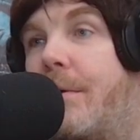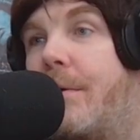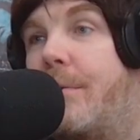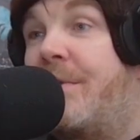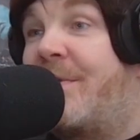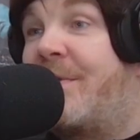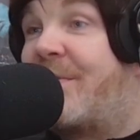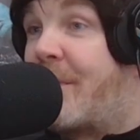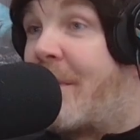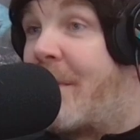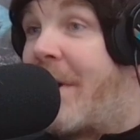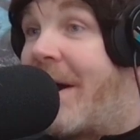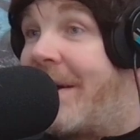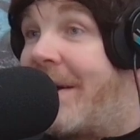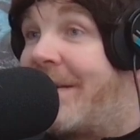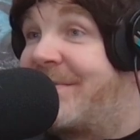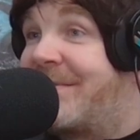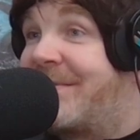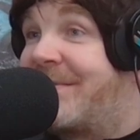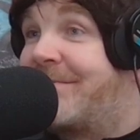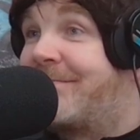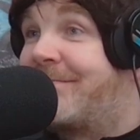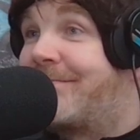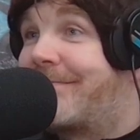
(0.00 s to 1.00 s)
We've
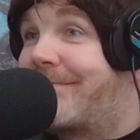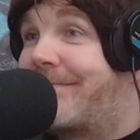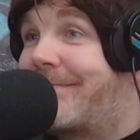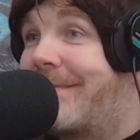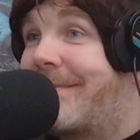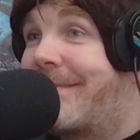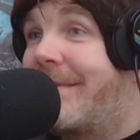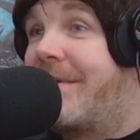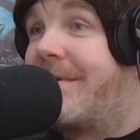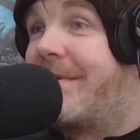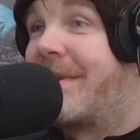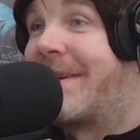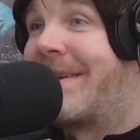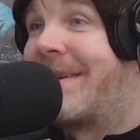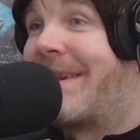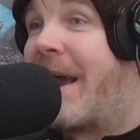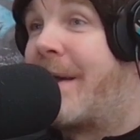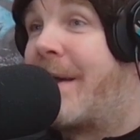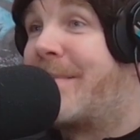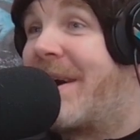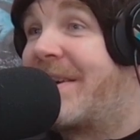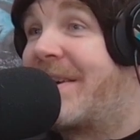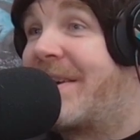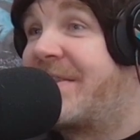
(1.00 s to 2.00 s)
arrived. The
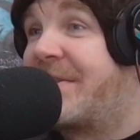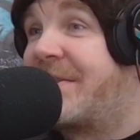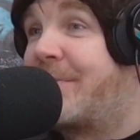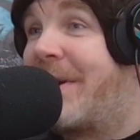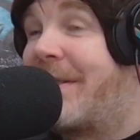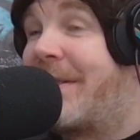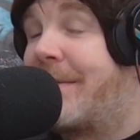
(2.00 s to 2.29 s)
climax where the